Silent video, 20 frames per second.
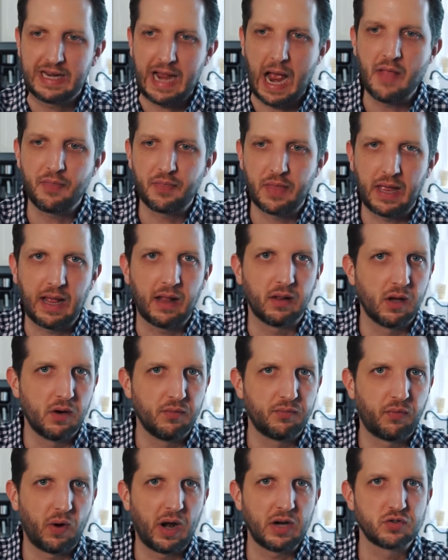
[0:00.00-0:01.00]
got the
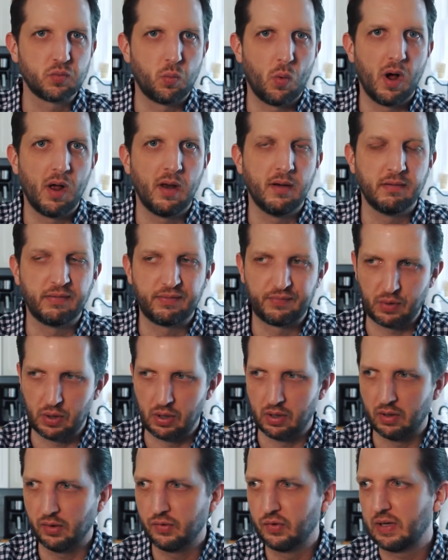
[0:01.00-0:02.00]
HelloFresh one
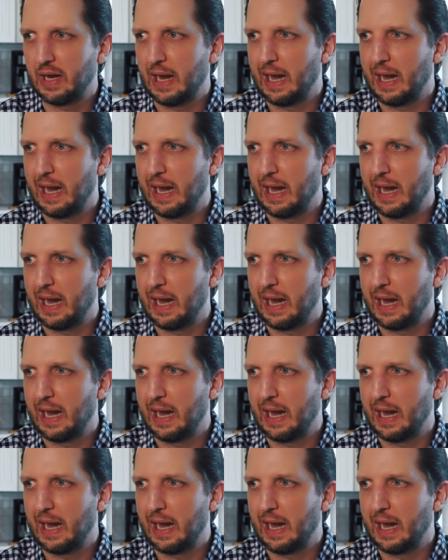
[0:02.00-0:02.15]
first,